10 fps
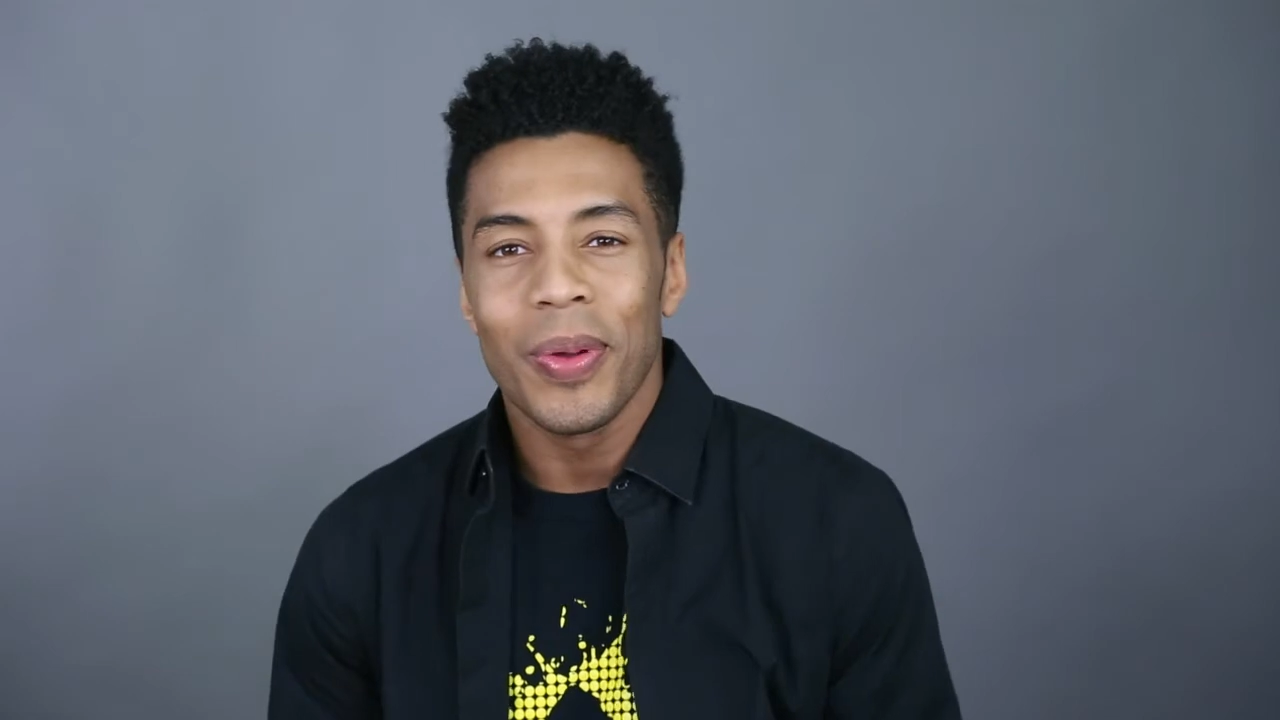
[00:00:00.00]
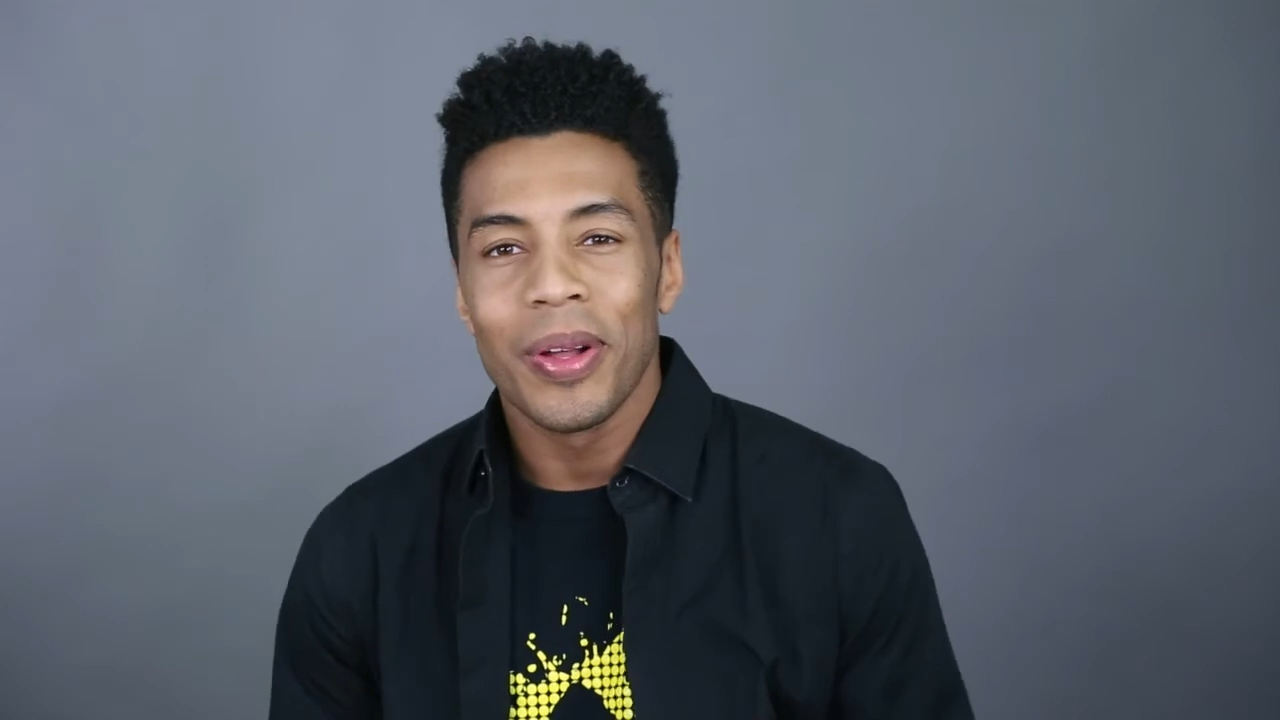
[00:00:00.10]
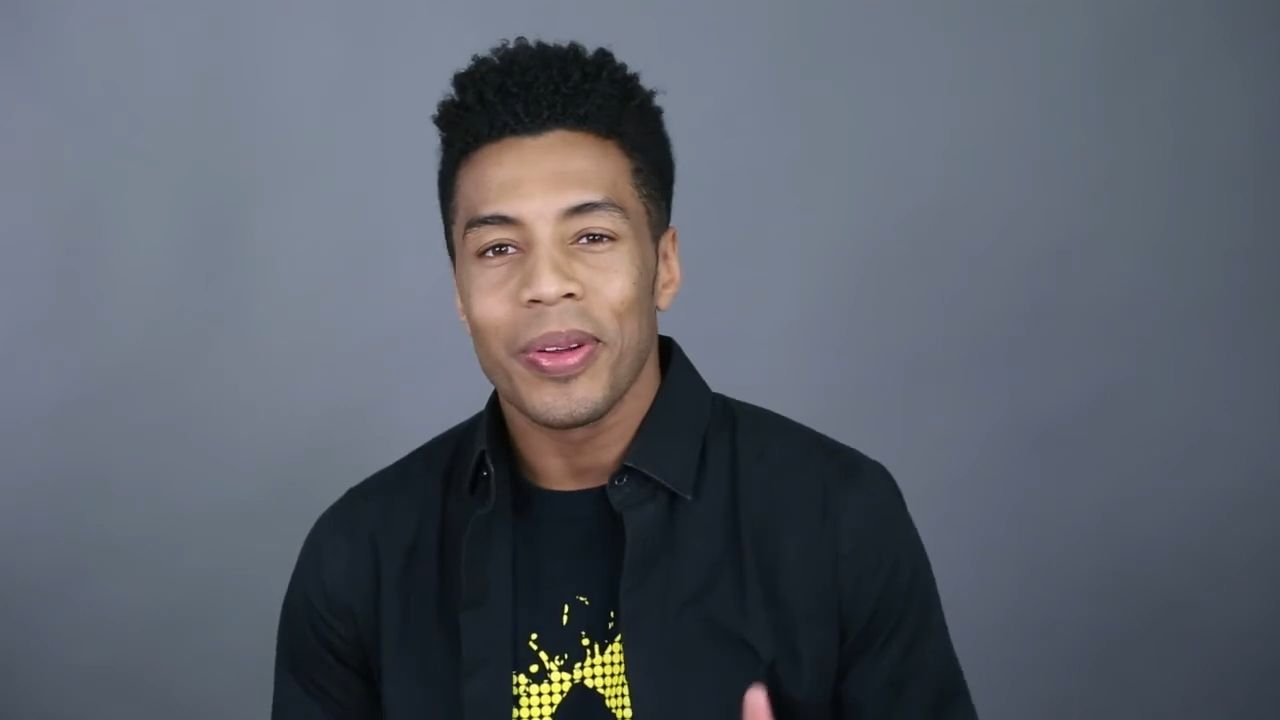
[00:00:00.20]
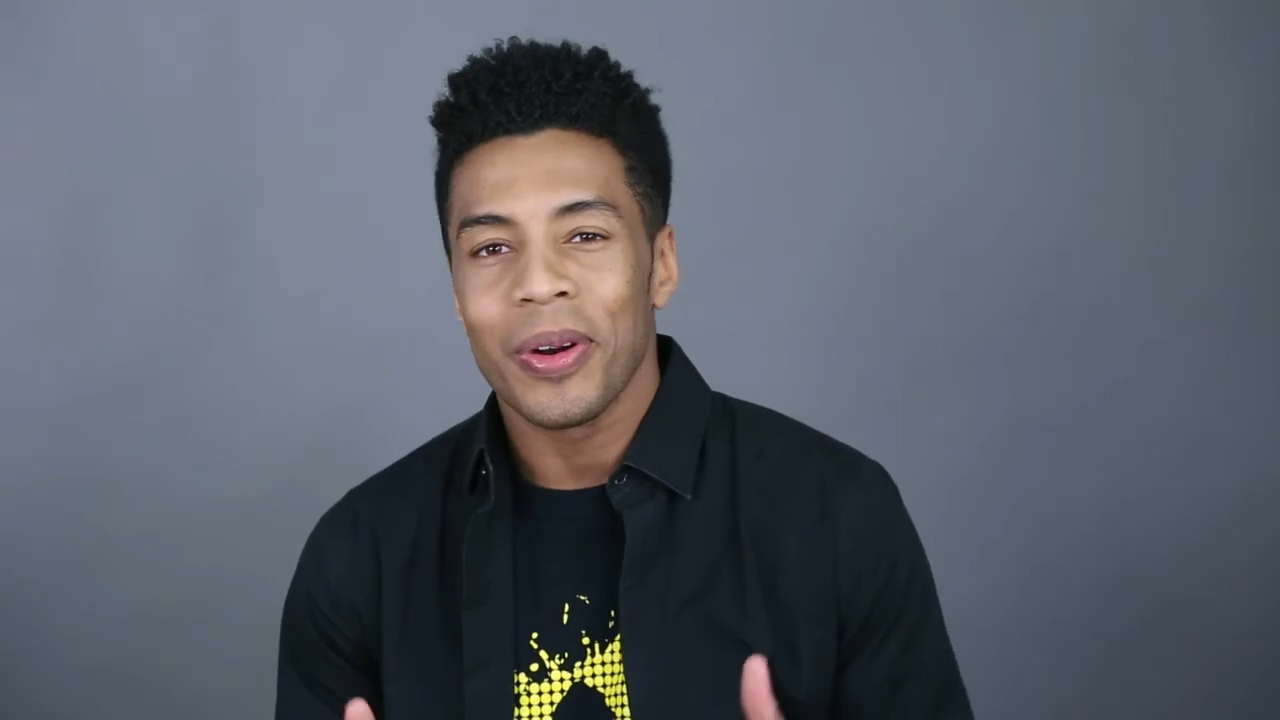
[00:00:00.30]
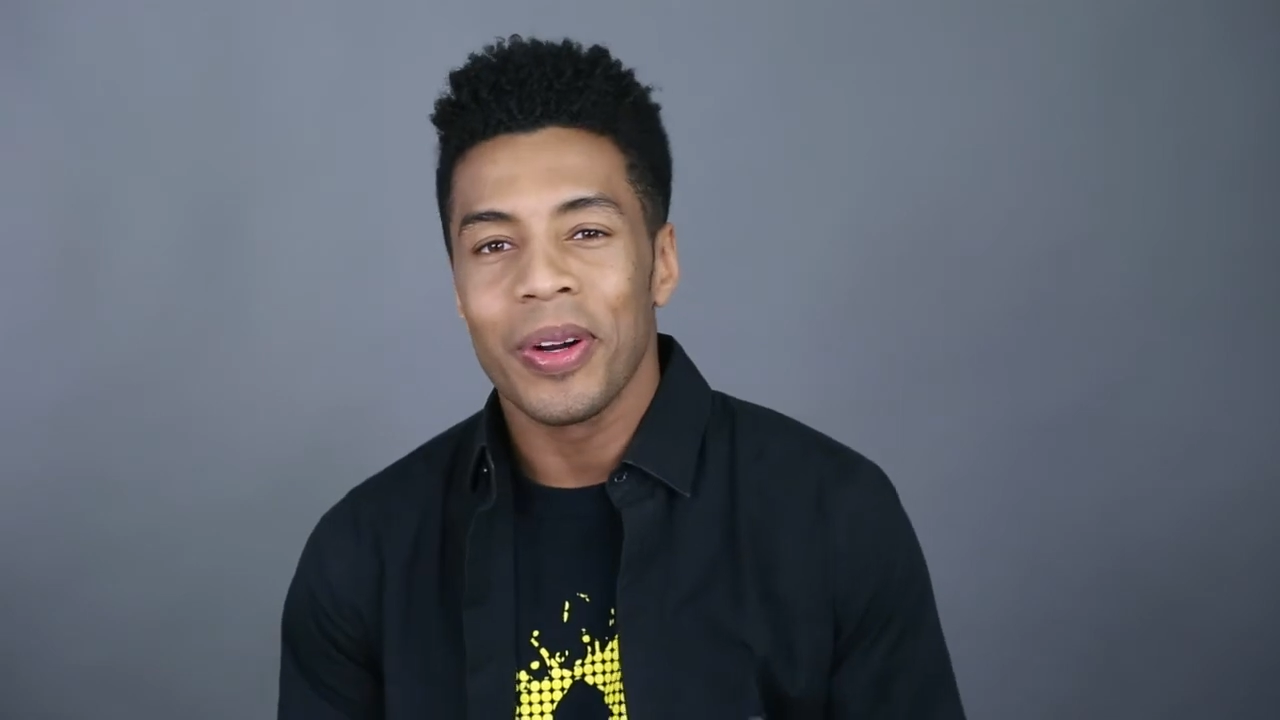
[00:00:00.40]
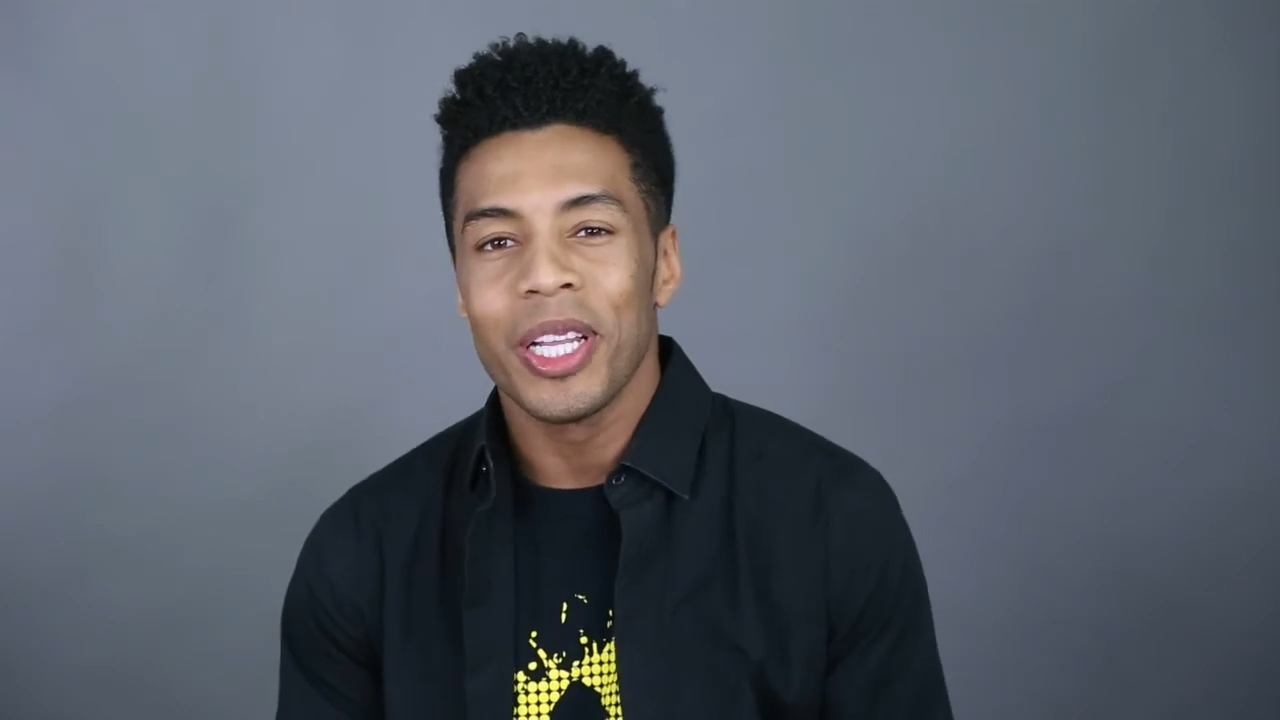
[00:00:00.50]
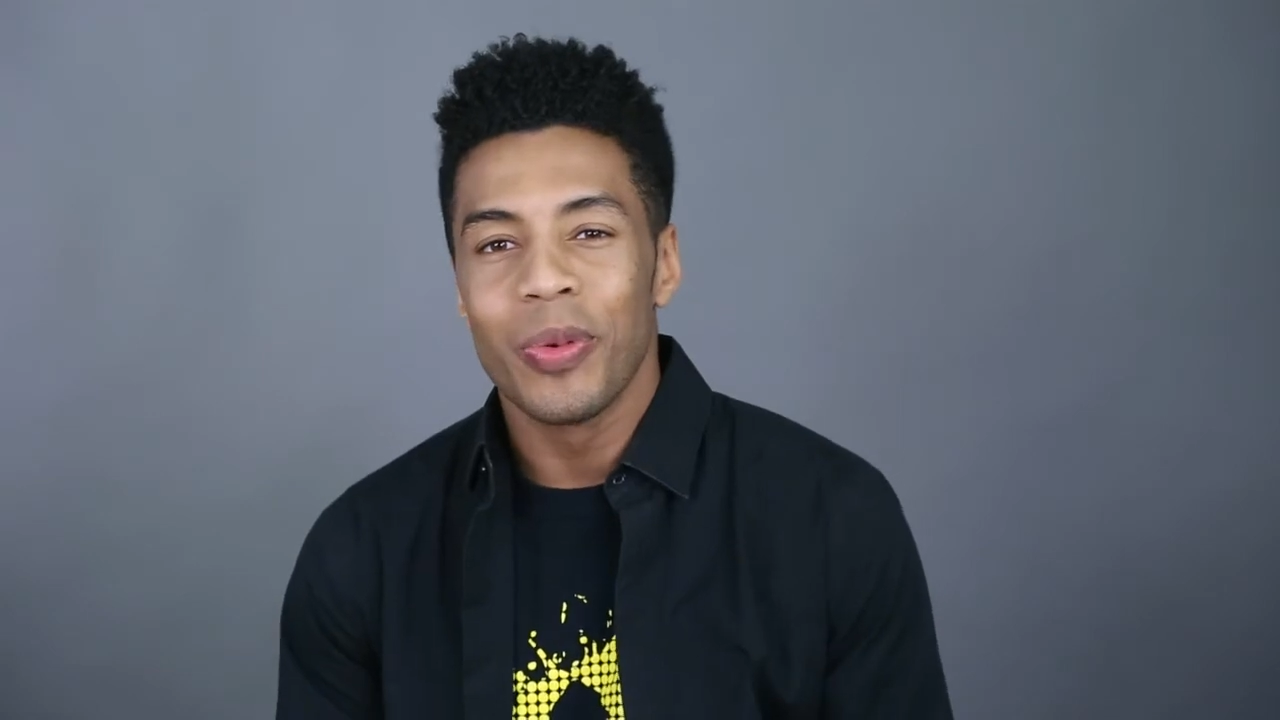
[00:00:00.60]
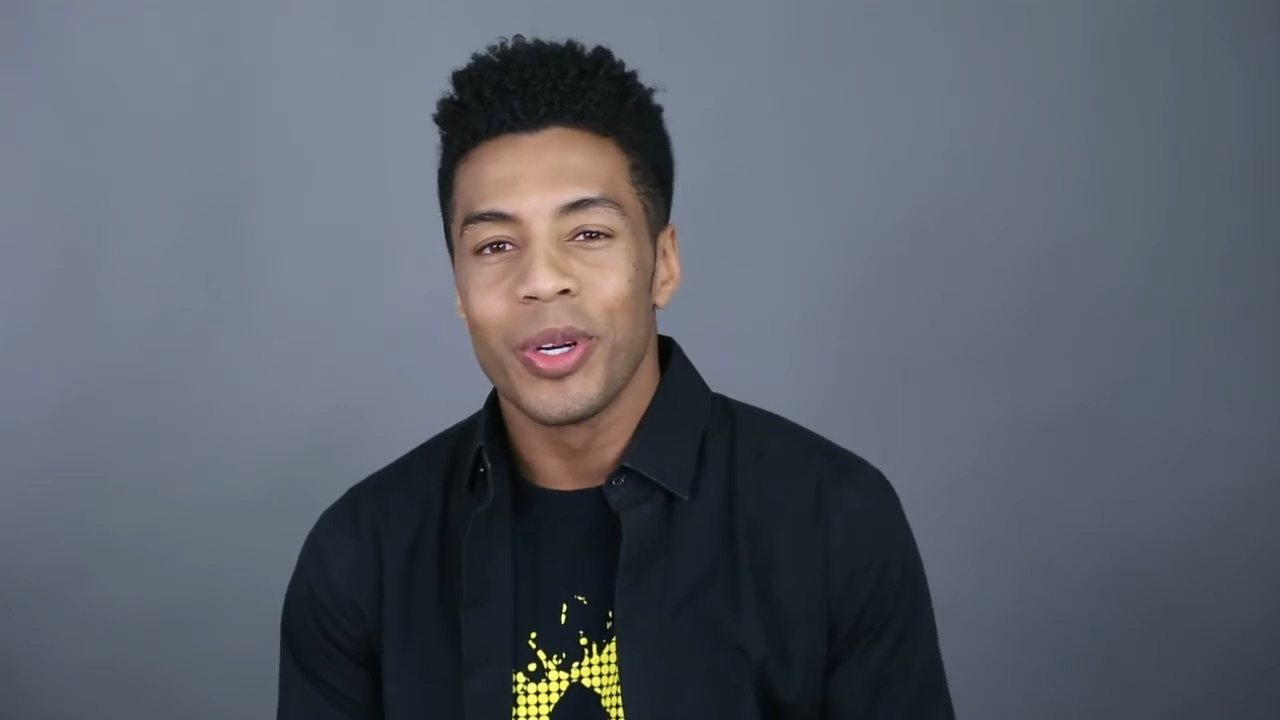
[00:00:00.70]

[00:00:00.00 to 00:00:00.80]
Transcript: Well, currently